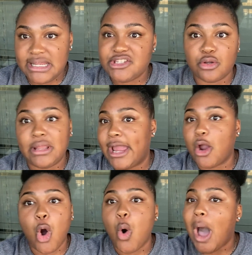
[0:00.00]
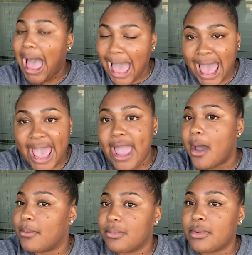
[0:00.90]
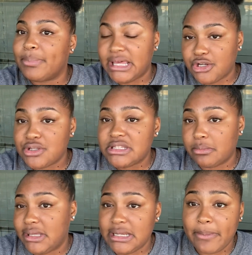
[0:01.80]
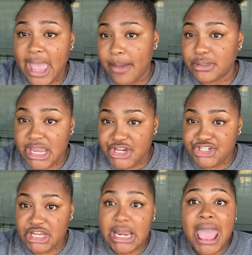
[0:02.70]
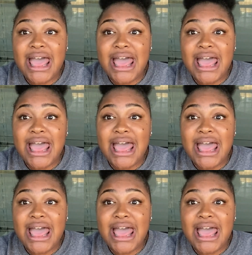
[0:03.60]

So like, oh, hi, I'm planning on submitting my application